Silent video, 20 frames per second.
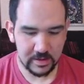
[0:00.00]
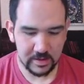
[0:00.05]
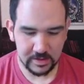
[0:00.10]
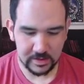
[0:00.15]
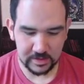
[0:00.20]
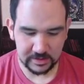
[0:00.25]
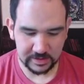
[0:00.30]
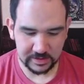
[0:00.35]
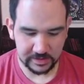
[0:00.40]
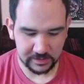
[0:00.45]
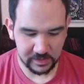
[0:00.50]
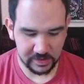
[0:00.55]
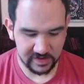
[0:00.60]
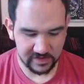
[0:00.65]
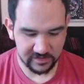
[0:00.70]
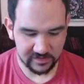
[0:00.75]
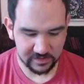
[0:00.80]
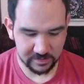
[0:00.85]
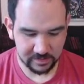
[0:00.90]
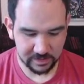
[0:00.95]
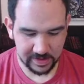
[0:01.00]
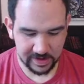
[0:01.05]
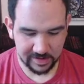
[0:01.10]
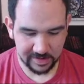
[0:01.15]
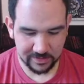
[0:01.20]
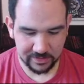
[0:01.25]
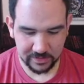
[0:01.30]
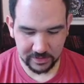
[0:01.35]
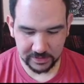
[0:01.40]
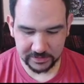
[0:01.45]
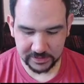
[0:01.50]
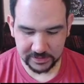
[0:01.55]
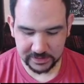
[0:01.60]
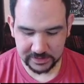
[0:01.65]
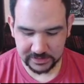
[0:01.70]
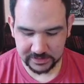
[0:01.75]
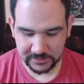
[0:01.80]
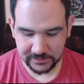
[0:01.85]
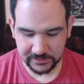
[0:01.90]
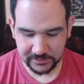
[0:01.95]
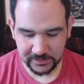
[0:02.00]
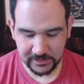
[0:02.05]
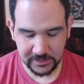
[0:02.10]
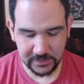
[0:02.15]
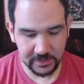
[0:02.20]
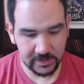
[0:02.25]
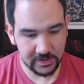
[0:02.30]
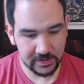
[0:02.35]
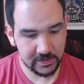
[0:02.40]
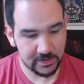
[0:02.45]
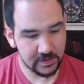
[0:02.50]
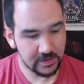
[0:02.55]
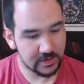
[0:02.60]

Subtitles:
Looks like we have player portraits for